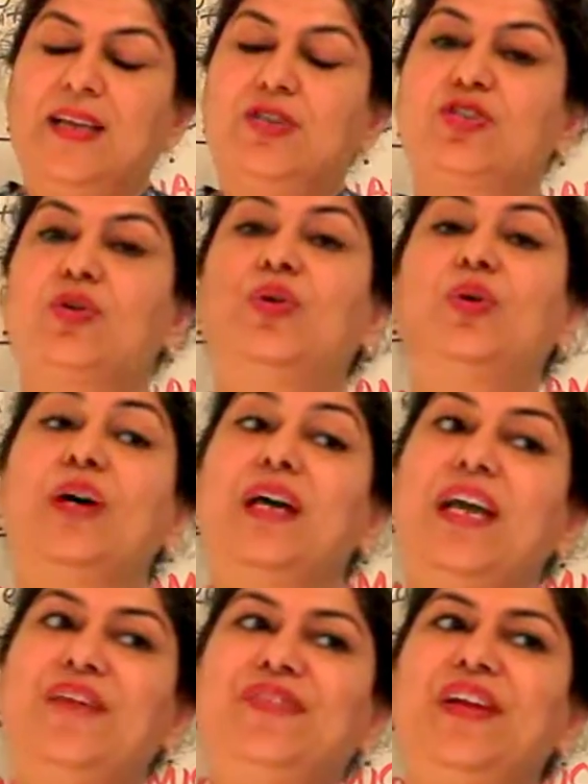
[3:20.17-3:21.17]
So
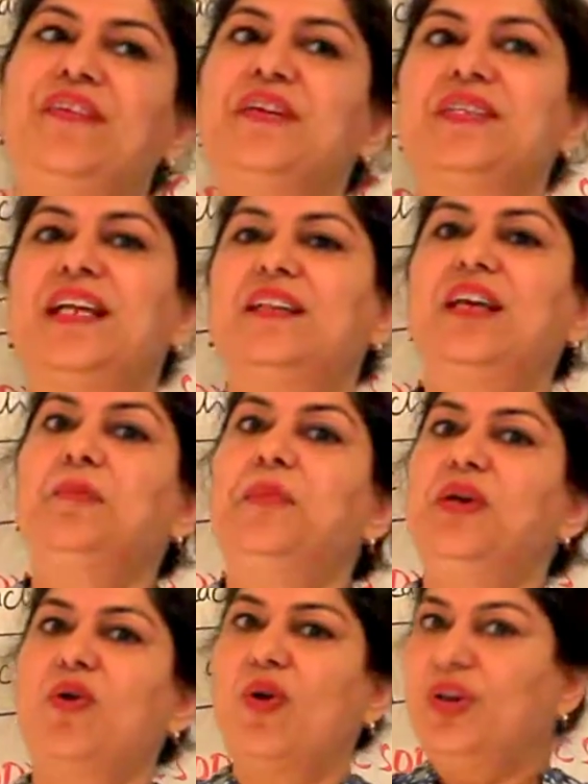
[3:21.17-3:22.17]
if there is nothing
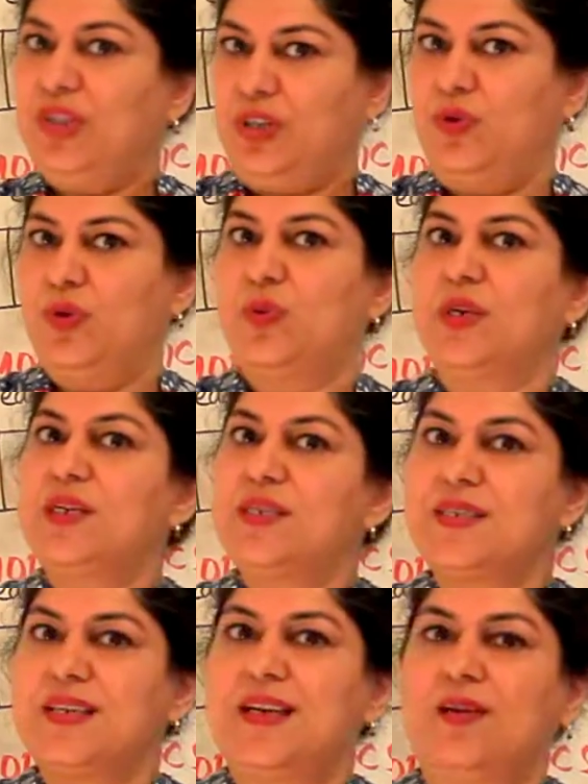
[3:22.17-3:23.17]
beyond the
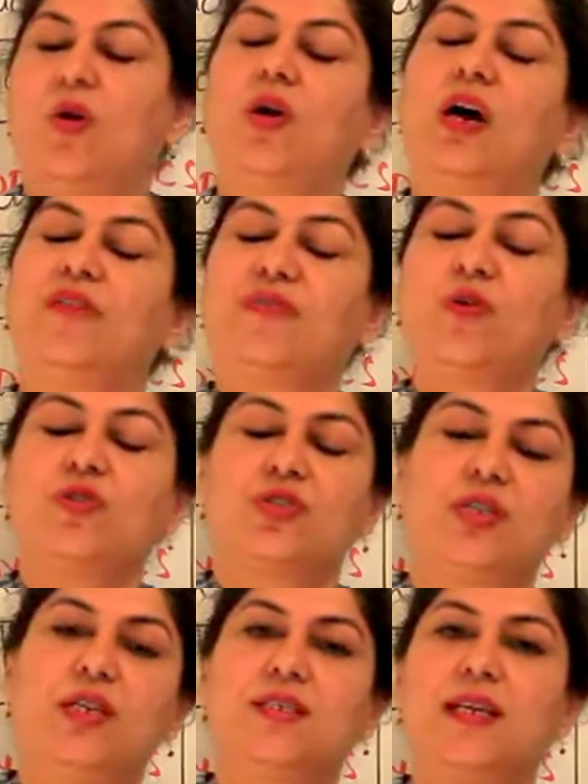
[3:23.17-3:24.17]
universe, of
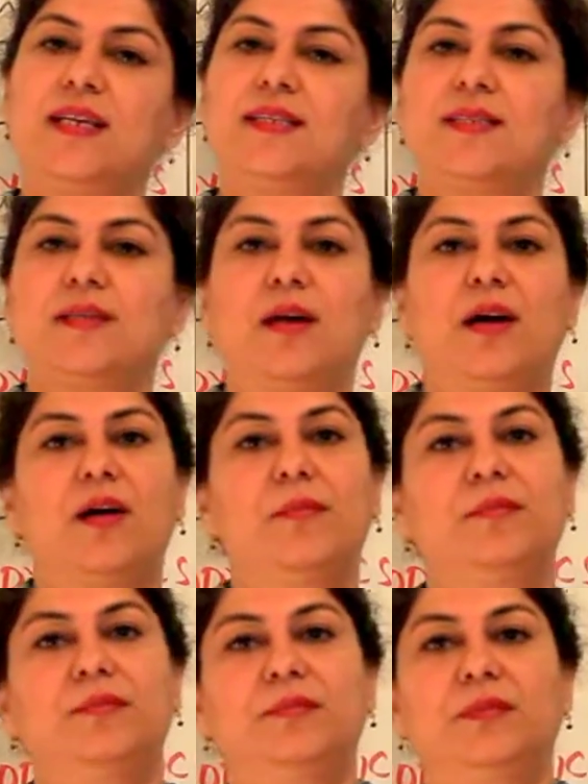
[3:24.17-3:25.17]
course, these days,
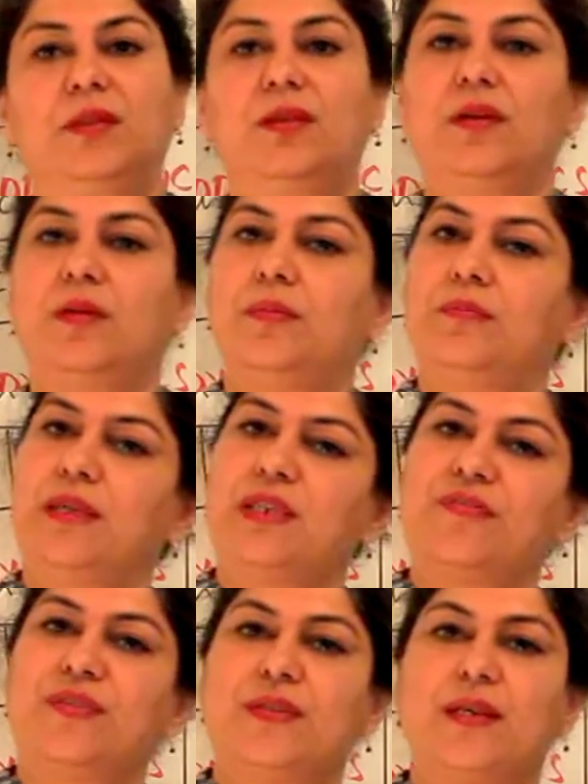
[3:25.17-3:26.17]
the
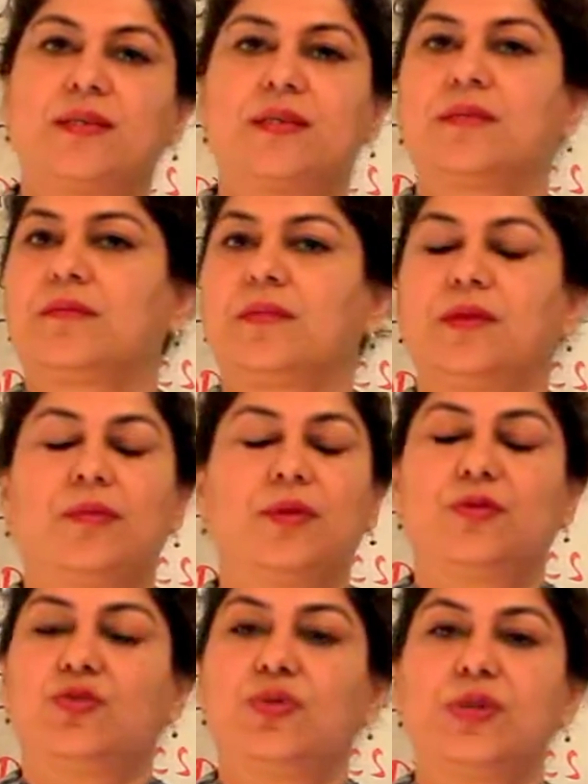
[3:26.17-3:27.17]
metaphysics
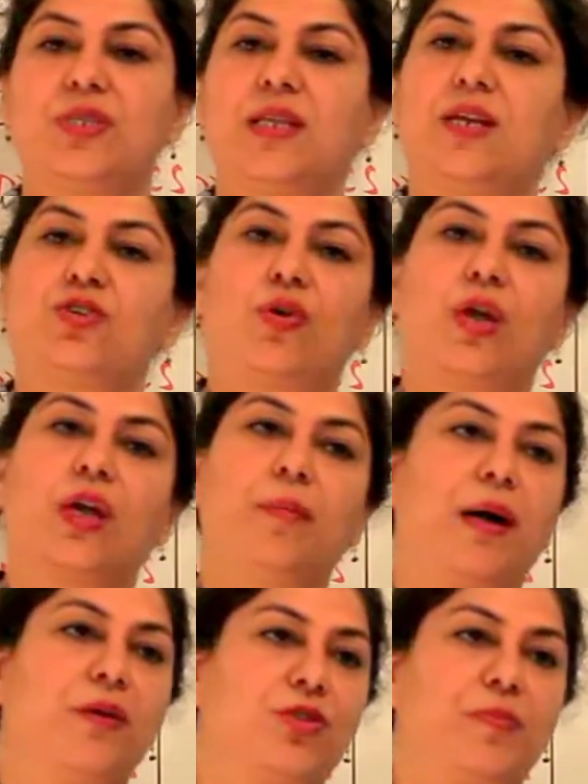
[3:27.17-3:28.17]
students, they are talking
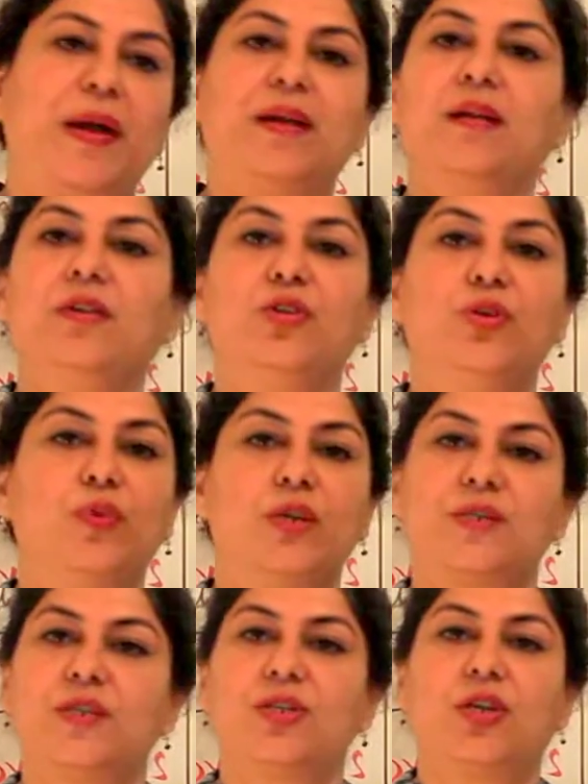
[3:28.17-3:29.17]
about parallel
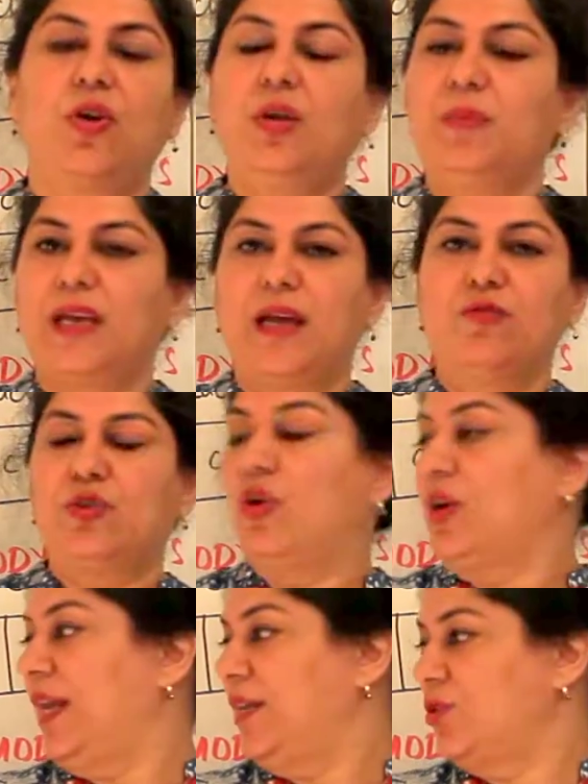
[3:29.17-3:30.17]
universes and all, but I would
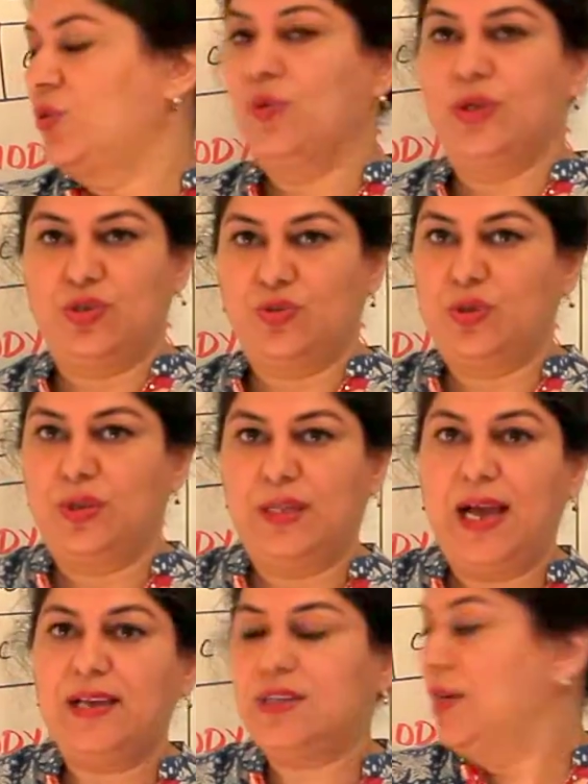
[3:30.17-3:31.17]
not like to go into
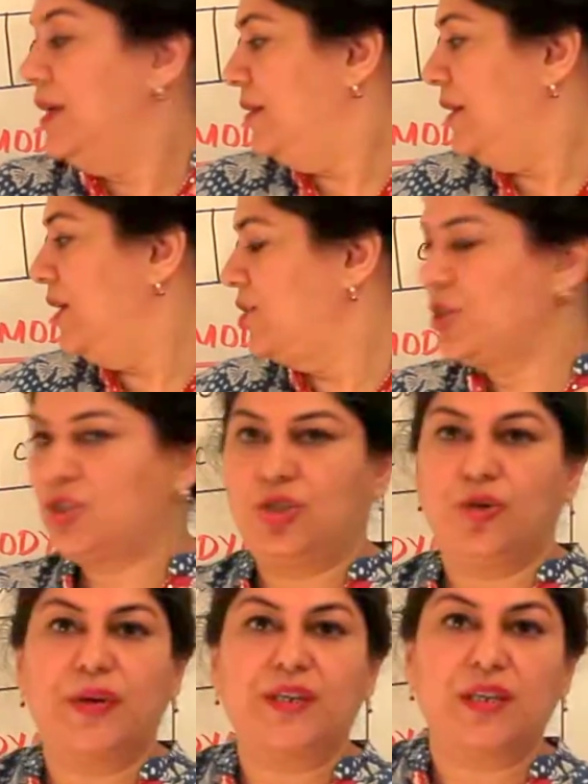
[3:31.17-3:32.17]
that. They are just
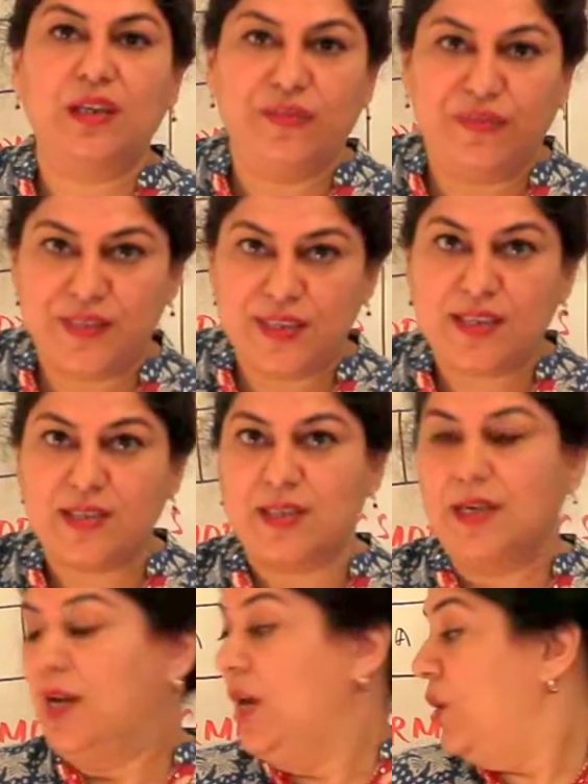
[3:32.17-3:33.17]
theoretical physics.